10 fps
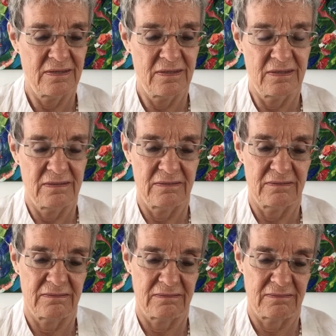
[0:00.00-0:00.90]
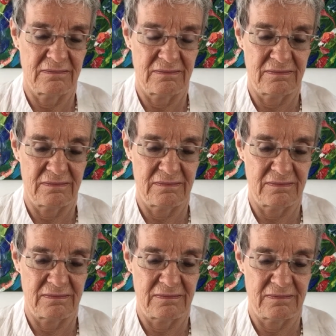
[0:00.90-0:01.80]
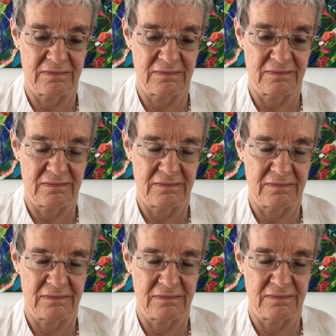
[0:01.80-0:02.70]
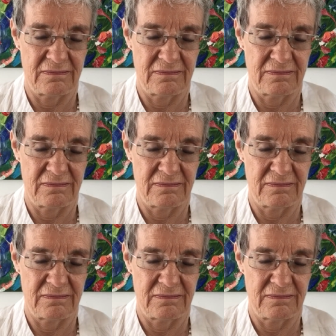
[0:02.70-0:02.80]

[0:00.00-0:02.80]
Nothing is said.